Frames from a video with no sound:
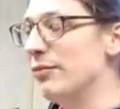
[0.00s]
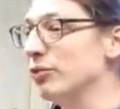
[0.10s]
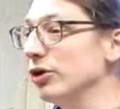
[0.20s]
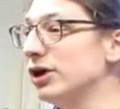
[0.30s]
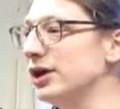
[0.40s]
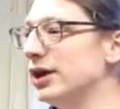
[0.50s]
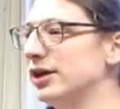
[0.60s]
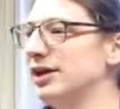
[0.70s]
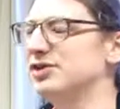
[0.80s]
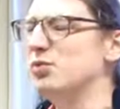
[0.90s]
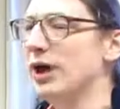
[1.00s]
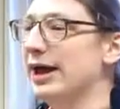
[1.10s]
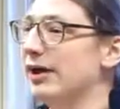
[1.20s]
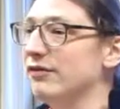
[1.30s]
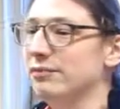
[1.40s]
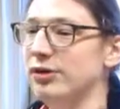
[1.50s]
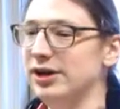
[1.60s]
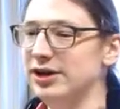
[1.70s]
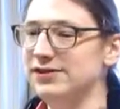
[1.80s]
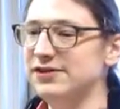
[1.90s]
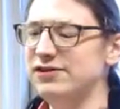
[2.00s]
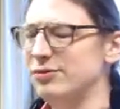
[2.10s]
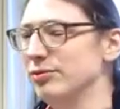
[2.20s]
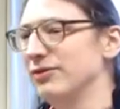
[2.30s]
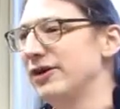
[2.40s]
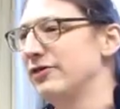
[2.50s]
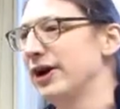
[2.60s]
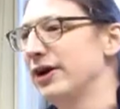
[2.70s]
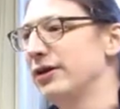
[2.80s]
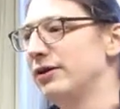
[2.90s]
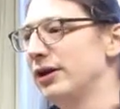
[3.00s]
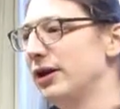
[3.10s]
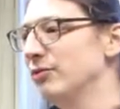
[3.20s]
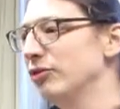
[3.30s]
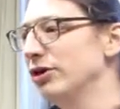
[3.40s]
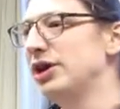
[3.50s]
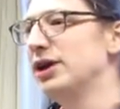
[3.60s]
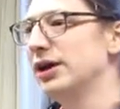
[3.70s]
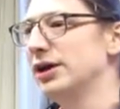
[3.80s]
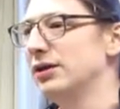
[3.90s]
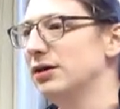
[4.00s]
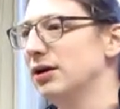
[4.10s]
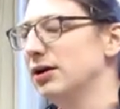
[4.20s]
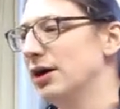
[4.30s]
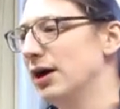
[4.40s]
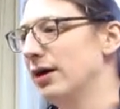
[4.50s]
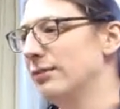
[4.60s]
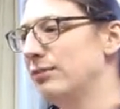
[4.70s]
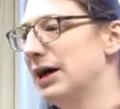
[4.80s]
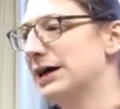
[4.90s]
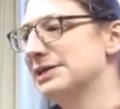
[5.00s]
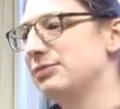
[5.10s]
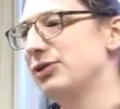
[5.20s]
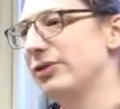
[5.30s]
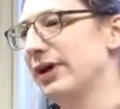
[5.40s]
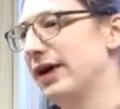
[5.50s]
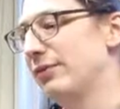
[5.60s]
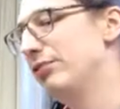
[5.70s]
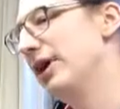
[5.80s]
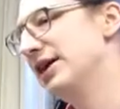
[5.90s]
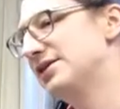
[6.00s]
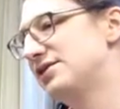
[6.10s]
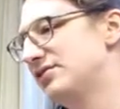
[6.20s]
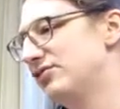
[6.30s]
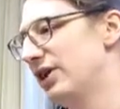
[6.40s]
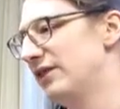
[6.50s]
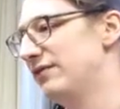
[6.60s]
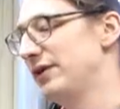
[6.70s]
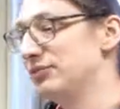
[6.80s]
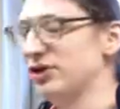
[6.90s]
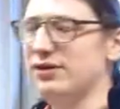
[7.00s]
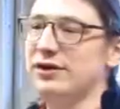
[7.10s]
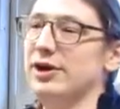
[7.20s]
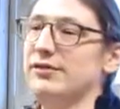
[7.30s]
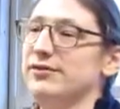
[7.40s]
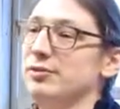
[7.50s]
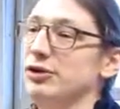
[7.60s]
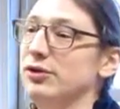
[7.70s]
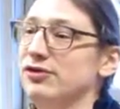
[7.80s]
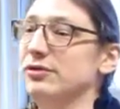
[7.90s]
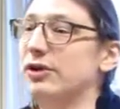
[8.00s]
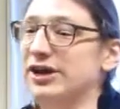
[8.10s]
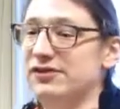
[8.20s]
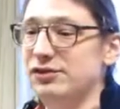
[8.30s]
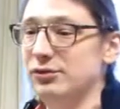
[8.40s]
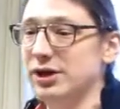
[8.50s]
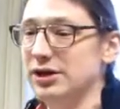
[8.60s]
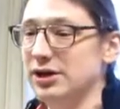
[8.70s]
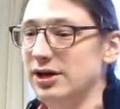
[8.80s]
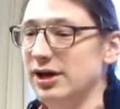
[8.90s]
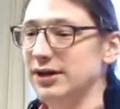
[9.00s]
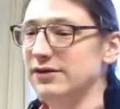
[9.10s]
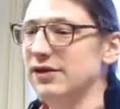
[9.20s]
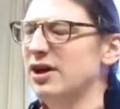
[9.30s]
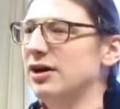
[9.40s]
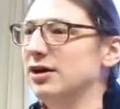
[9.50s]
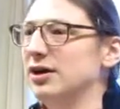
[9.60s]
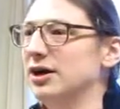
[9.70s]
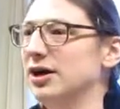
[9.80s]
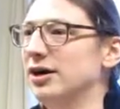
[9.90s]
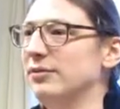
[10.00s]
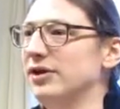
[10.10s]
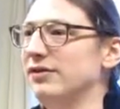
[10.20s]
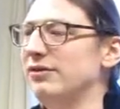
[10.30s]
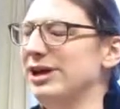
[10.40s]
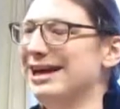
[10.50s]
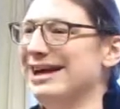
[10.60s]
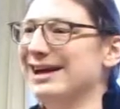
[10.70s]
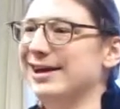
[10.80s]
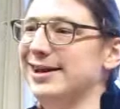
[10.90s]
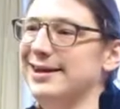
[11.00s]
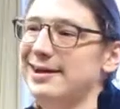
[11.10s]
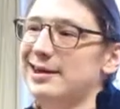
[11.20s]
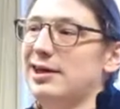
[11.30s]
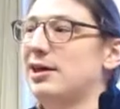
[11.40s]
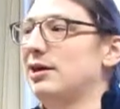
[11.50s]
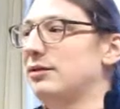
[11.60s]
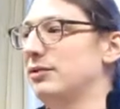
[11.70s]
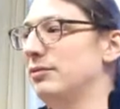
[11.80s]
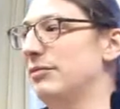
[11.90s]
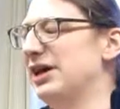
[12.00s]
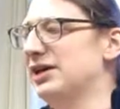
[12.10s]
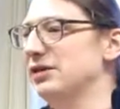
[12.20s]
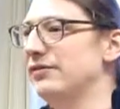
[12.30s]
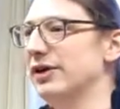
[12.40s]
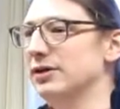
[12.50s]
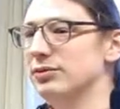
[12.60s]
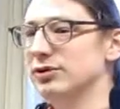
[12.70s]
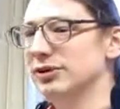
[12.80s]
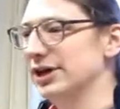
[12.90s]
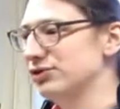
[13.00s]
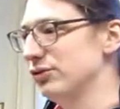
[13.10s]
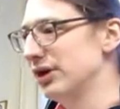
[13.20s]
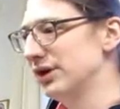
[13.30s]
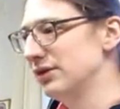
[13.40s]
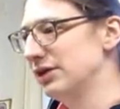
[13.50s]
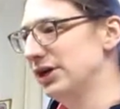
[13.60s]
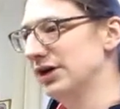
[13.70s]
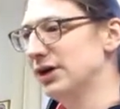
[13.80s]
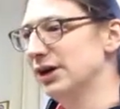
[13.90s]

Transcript: I'm working on, it's way out of print, it's a super rare record, and I'm working on, possibly with Eth Press, I'm trying to figure out if someone owns the rights to it, and if we can, making it available electronically